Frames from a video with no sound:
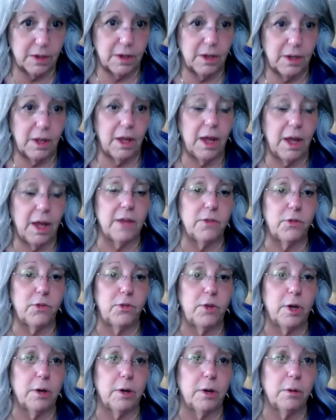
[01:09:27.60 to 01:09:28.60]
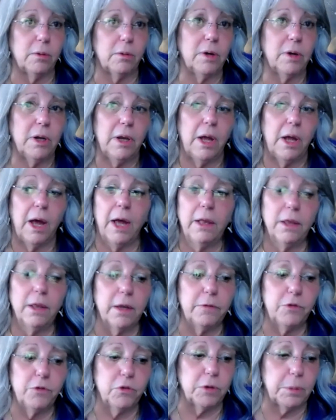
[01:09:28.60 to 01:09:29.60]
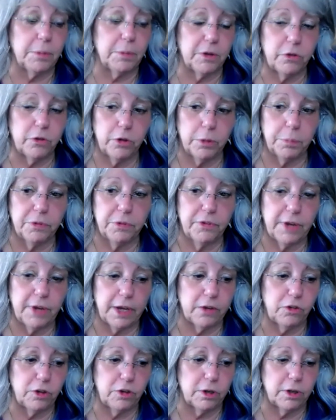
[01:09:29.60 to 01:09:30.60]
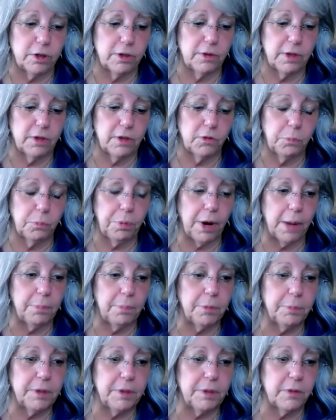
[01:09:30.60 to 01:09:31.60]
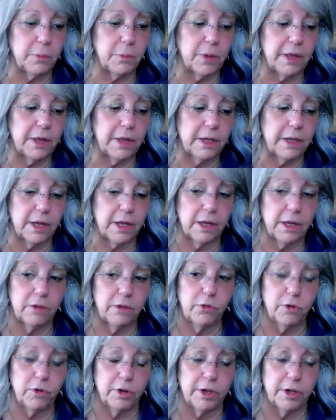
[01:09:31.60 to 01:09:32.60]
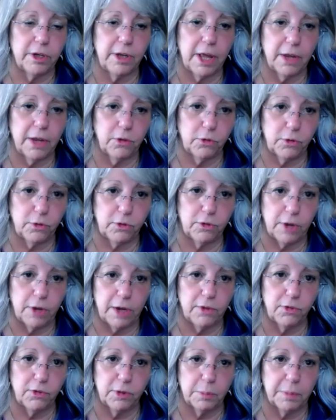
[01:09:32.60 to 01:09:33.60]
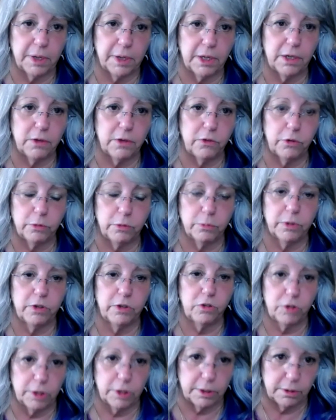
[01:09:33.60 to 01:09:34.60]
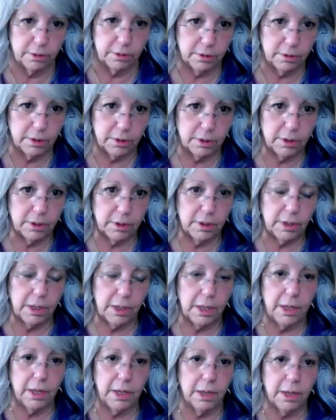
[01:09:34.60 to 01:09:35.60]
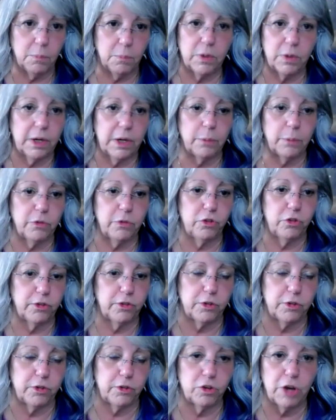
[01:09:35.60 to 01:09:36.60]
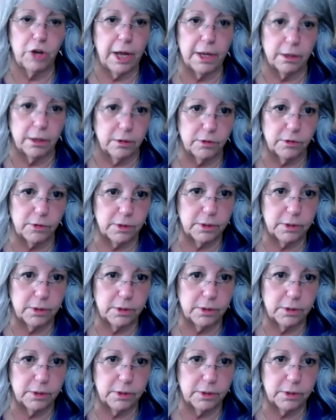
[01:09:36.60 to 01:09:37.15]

And so I love dream interpretation. It's probably the way that I started exercising my intuition when I was just a child.